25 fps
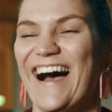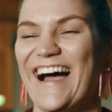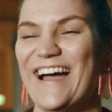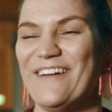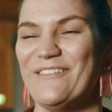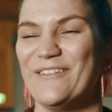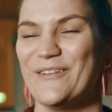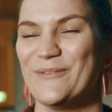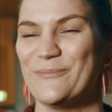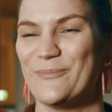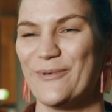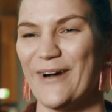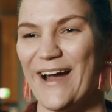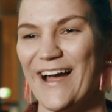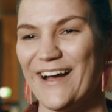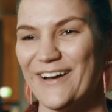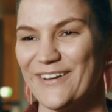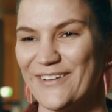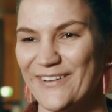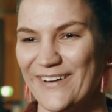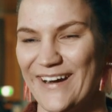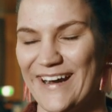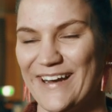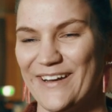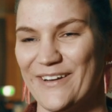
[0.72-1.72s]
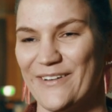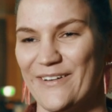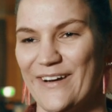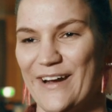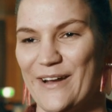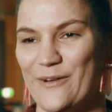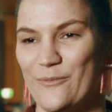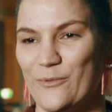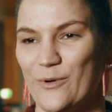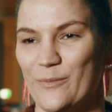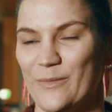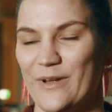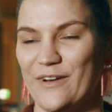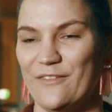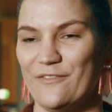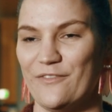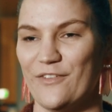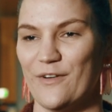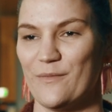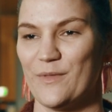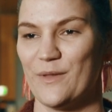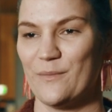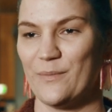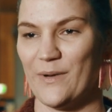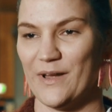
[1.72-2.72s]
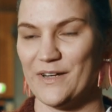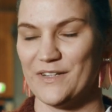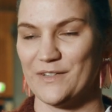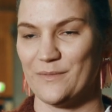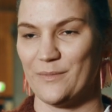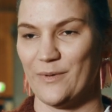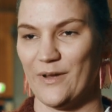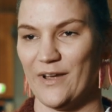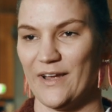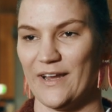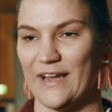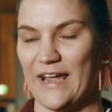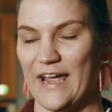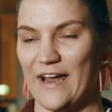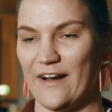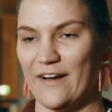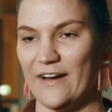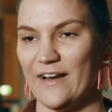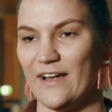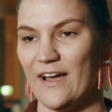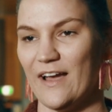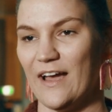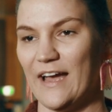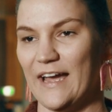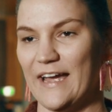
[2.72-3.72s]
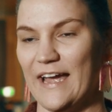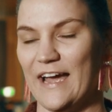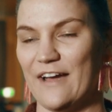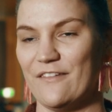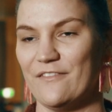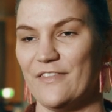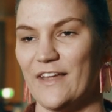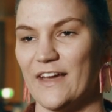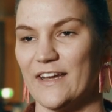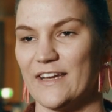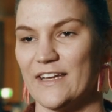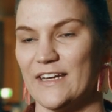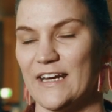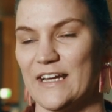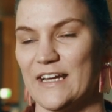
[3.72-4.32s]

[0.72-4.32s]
I'm a proud Gurang woman from the Bundaberg area. I have that